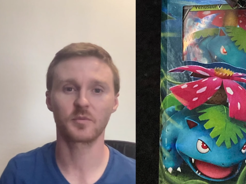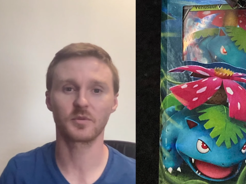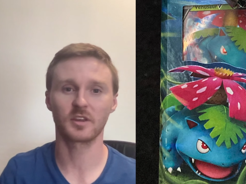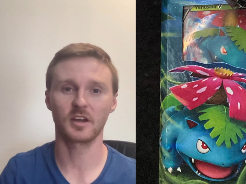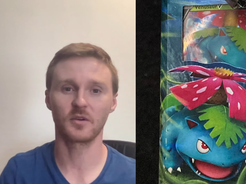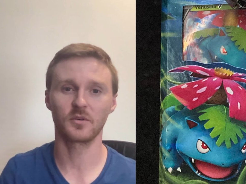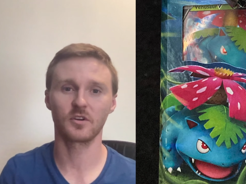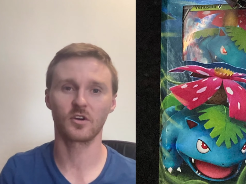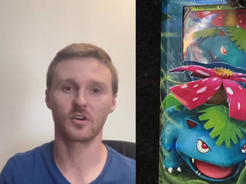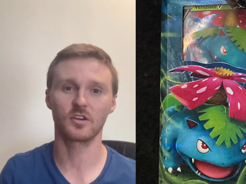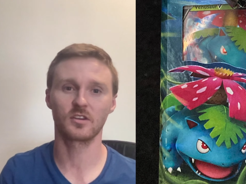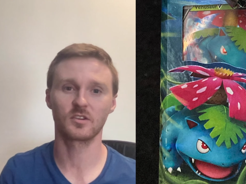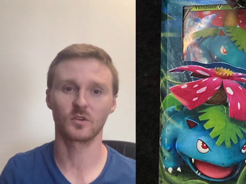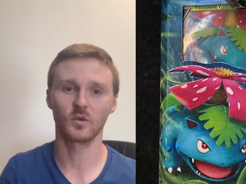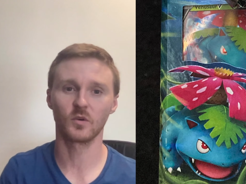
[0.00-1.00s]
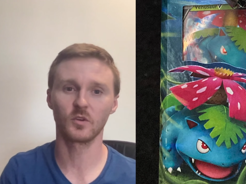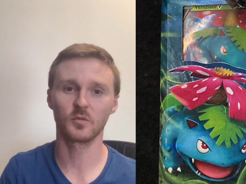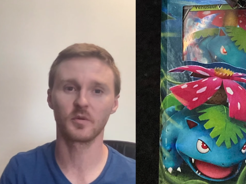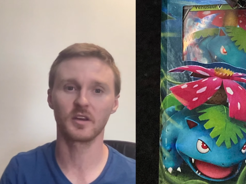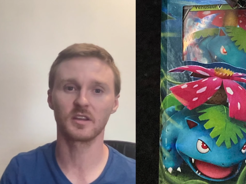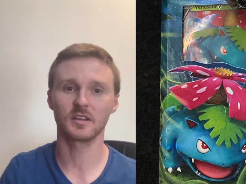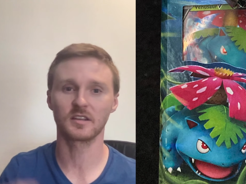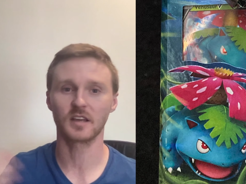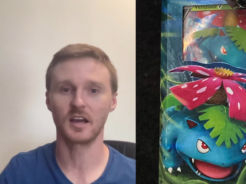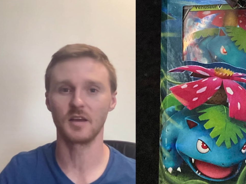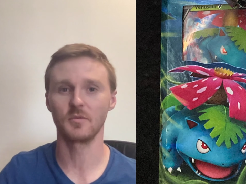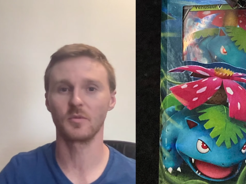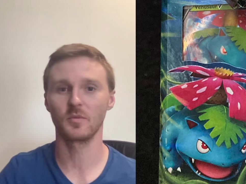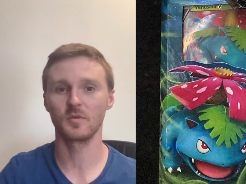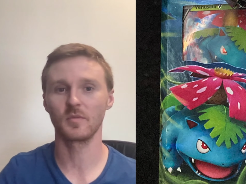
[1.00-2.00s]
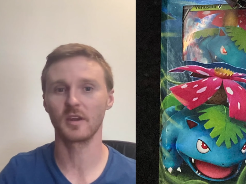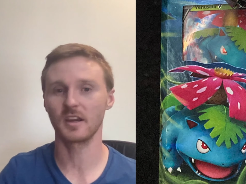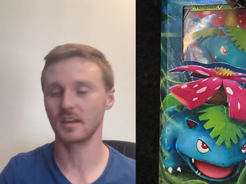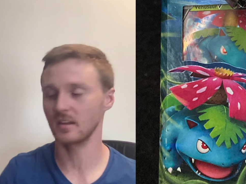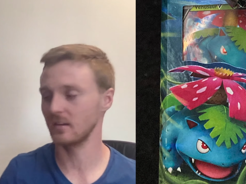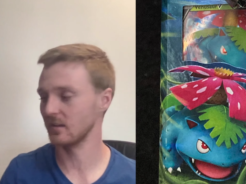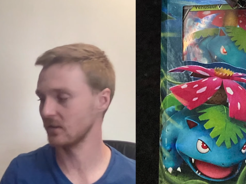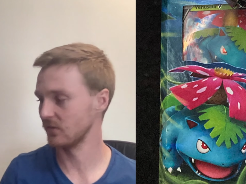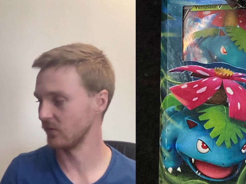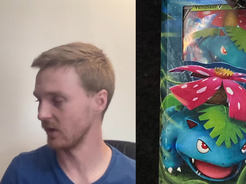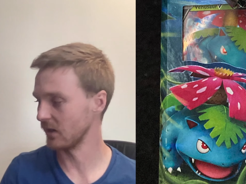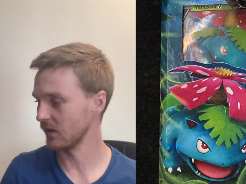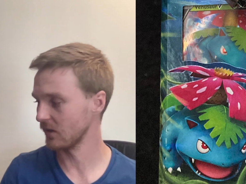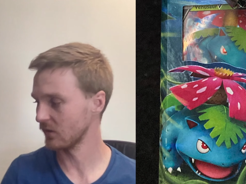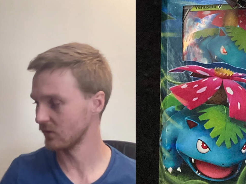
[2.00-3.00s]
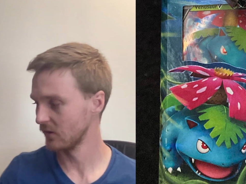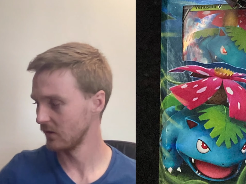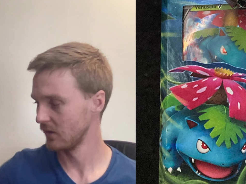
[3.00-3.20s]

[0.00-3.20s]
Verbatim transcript: but that one already sold by the time of me making this video.